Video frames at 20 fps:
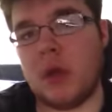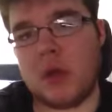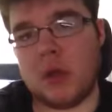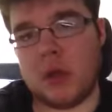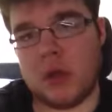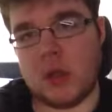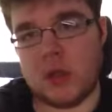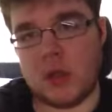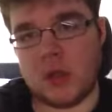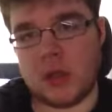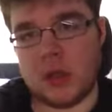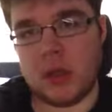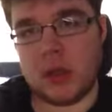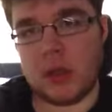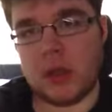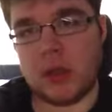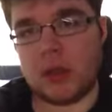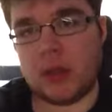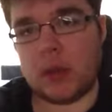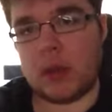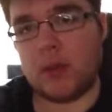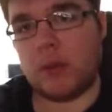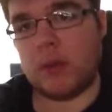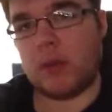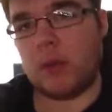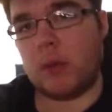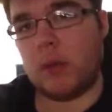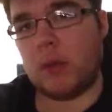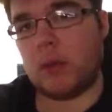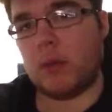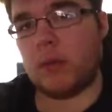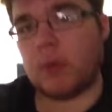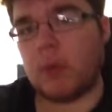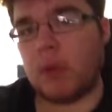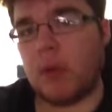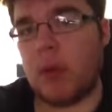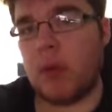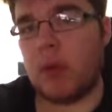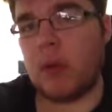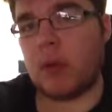And there's stuff going on with
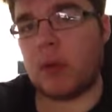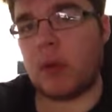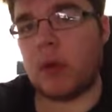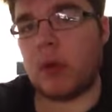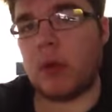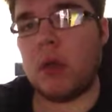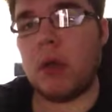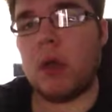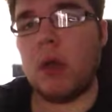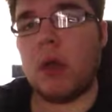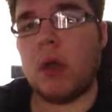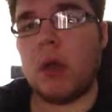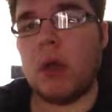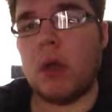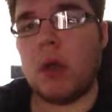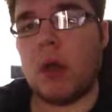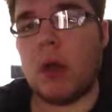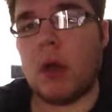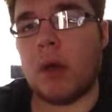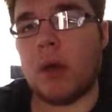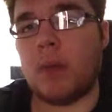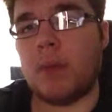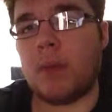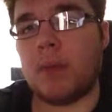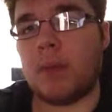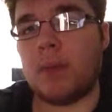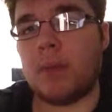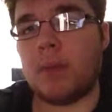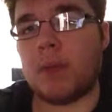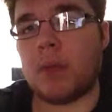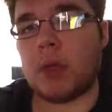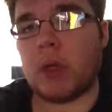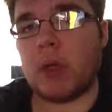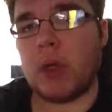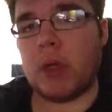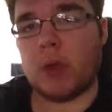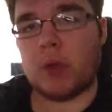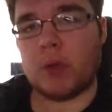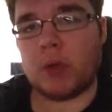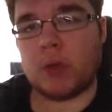my eyes. There we go. Um, so
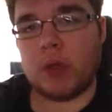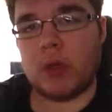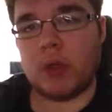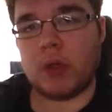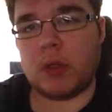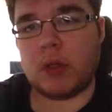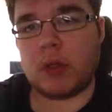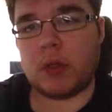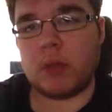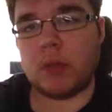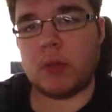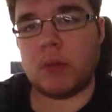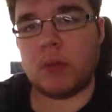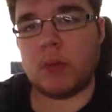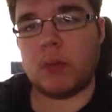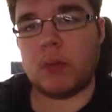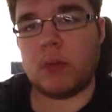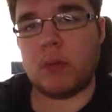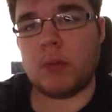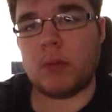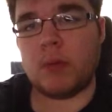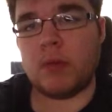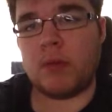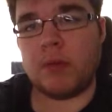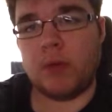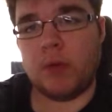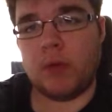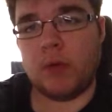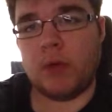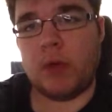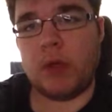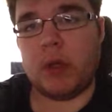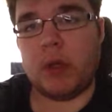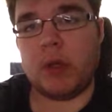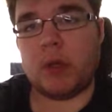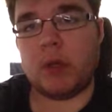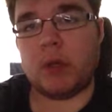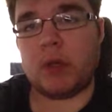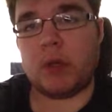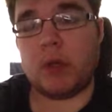yes, we'll do some more
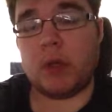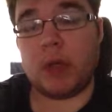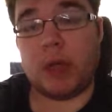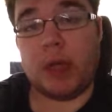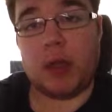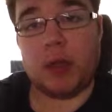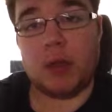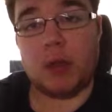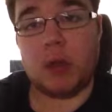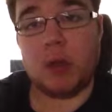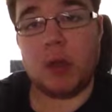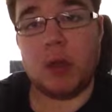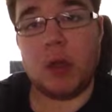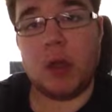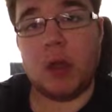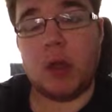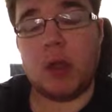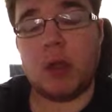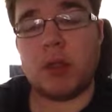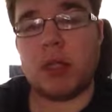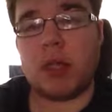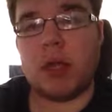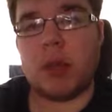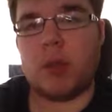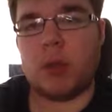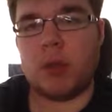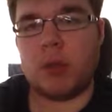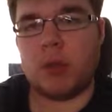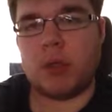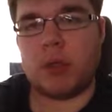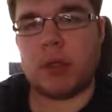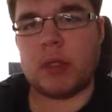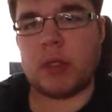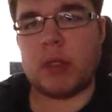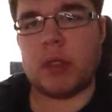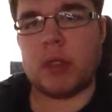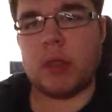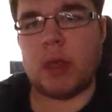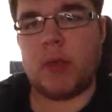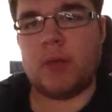videos again. So I apologise
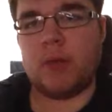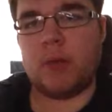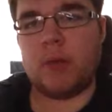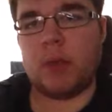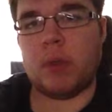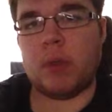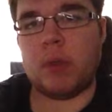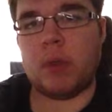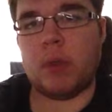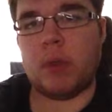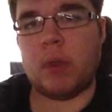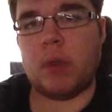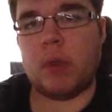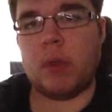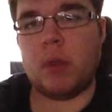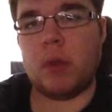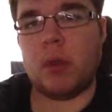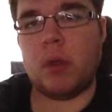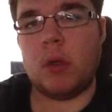again that I haven't been doing